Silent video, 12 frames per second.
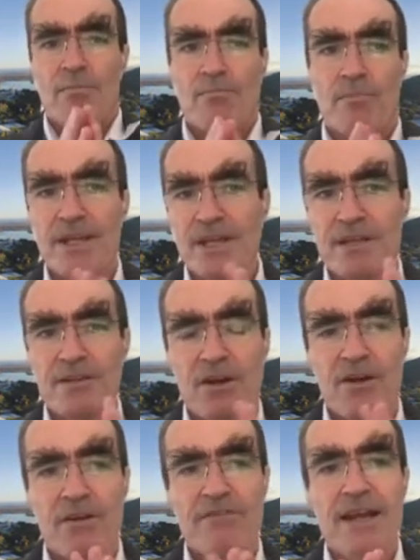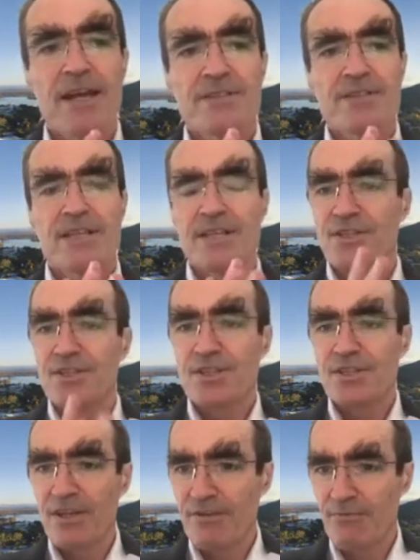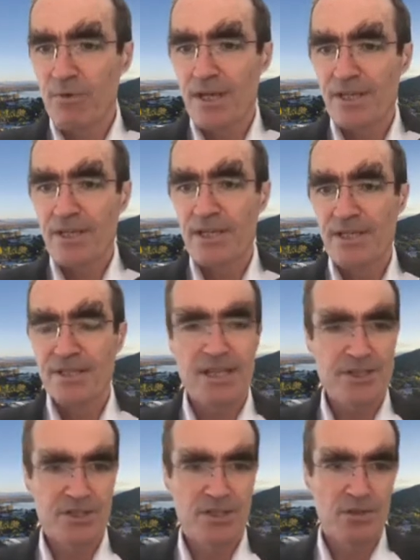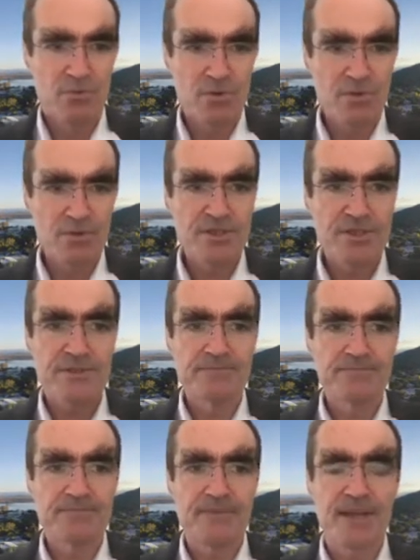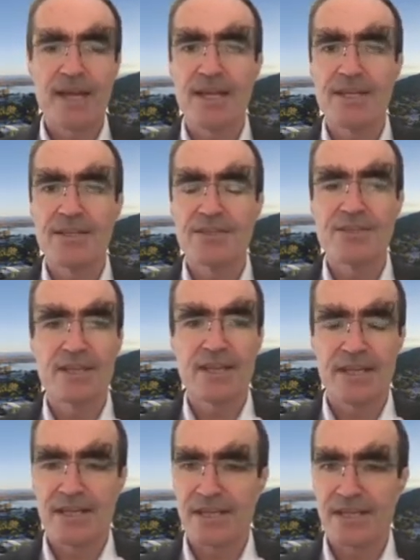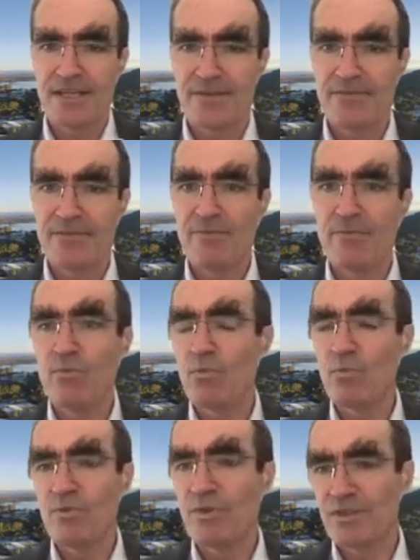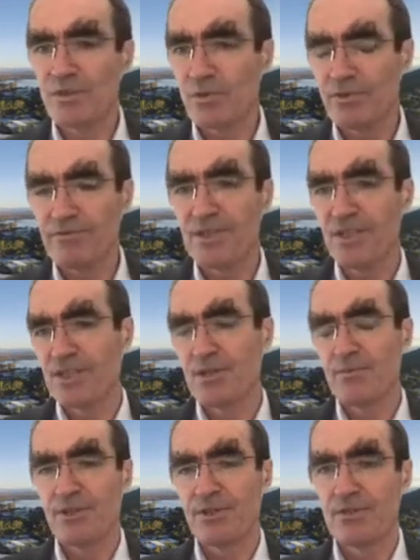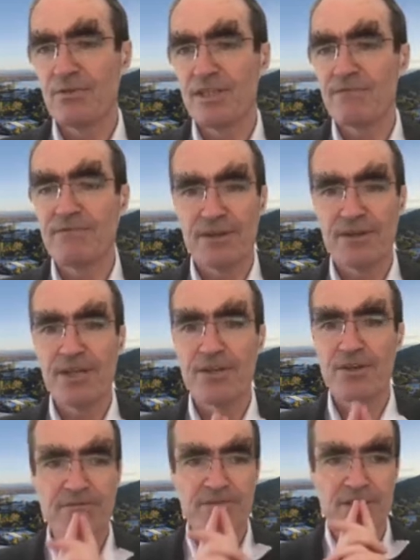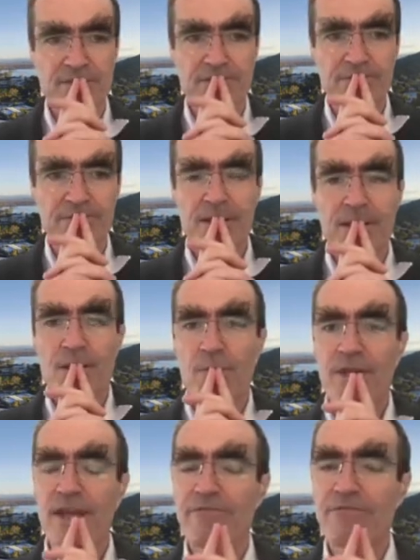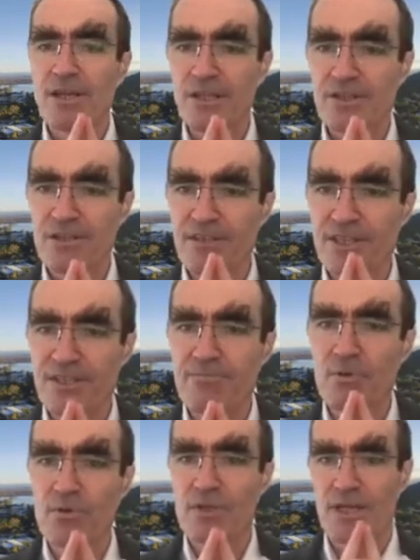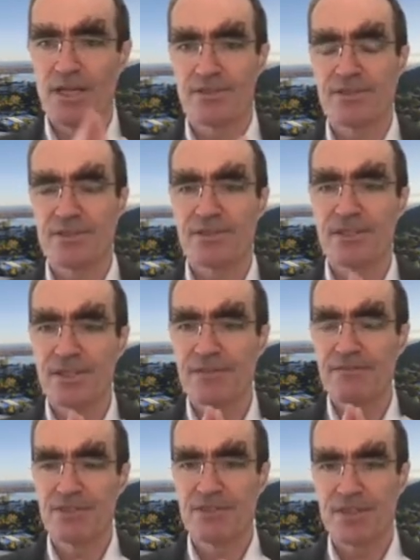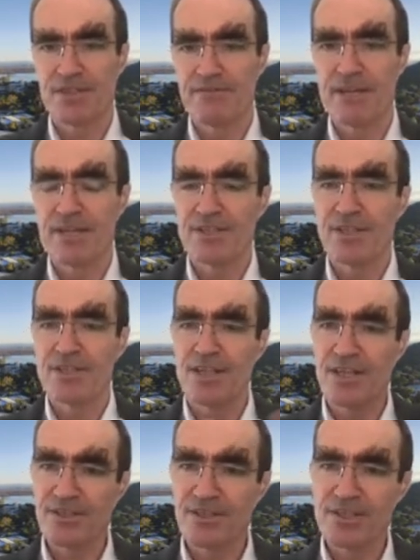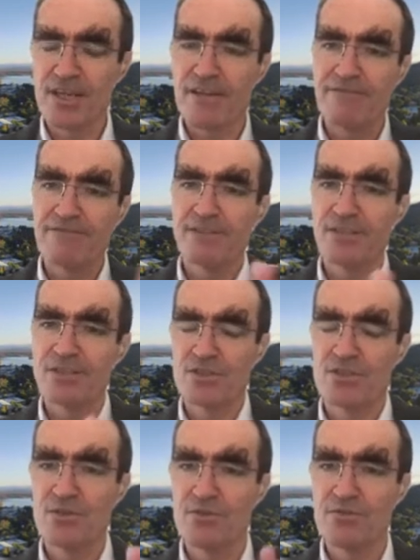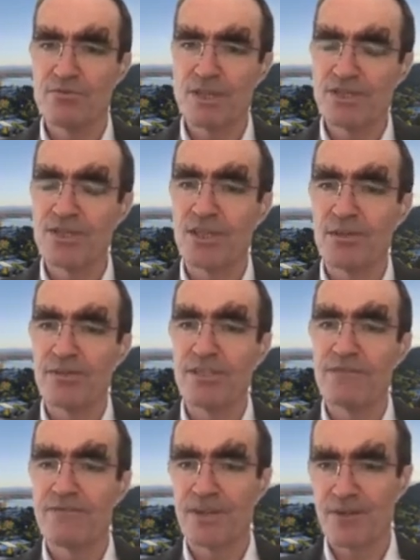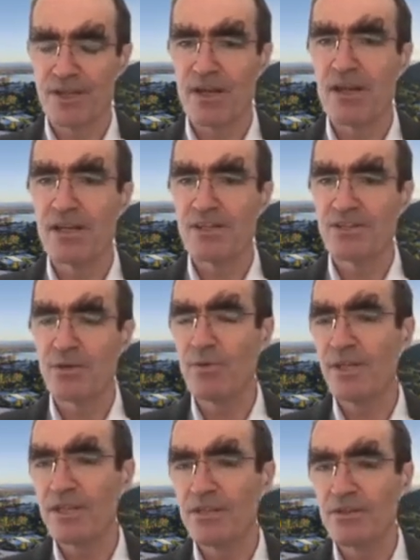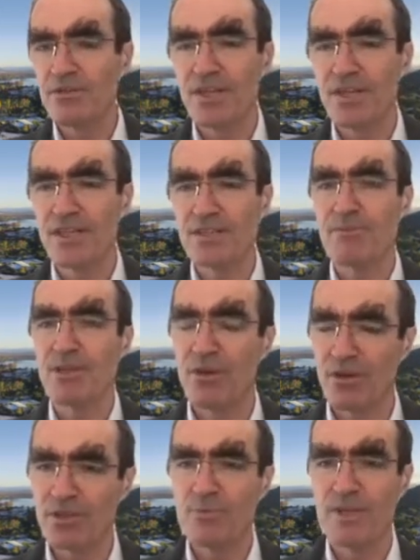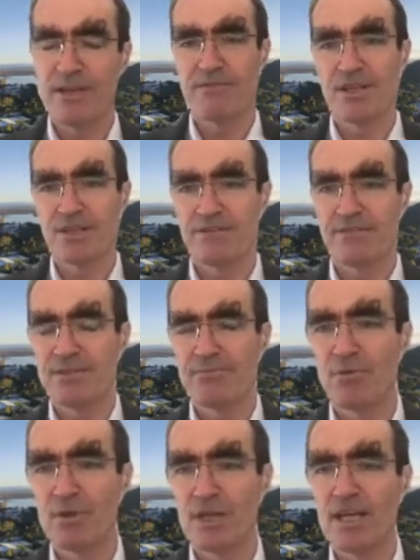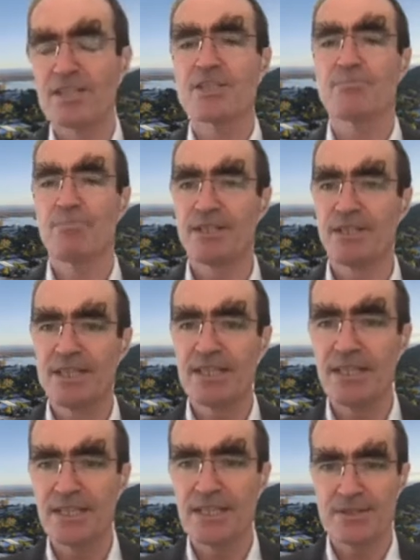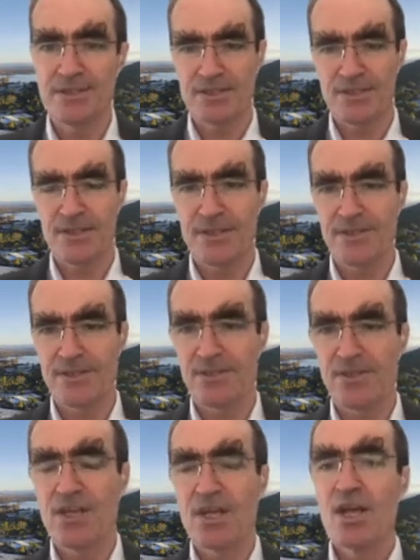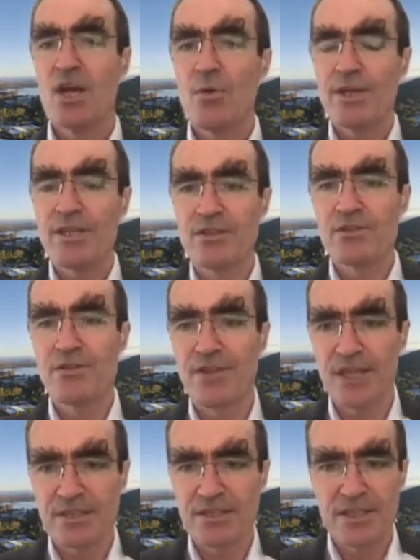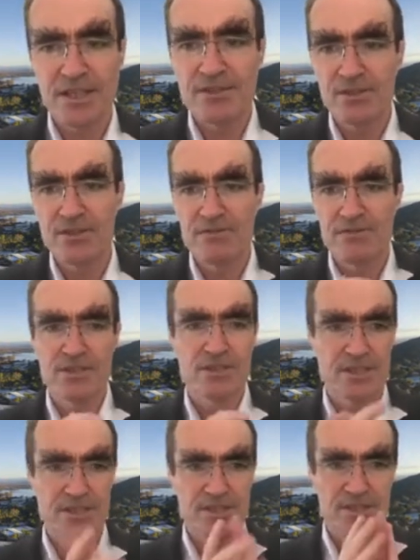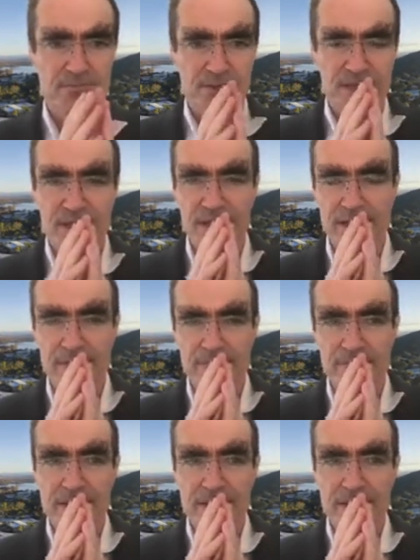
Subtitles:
Many of our teachers have won national awards, and the sort of teaching we do is very innovative. We have relatively small classes that gives us an advantage. Our staff to student ratio is very high. So we can do things because we have relatively small classes, particularly in the sciences, we can do things that other universities simply can't.